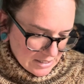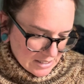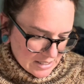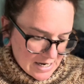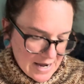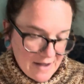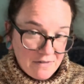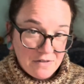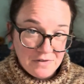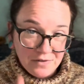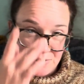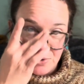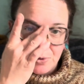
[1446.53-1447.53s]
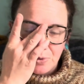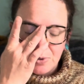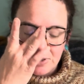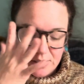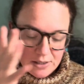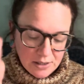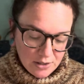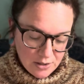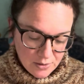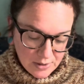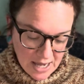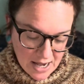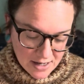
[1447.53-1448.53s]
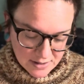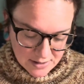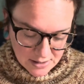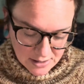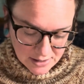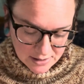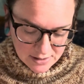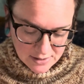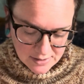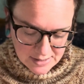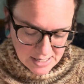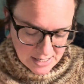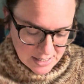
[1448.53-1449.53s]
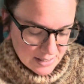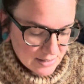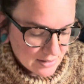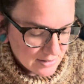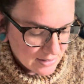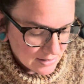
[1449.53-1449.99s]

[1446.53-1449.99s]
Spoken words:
have a few new cast-ons and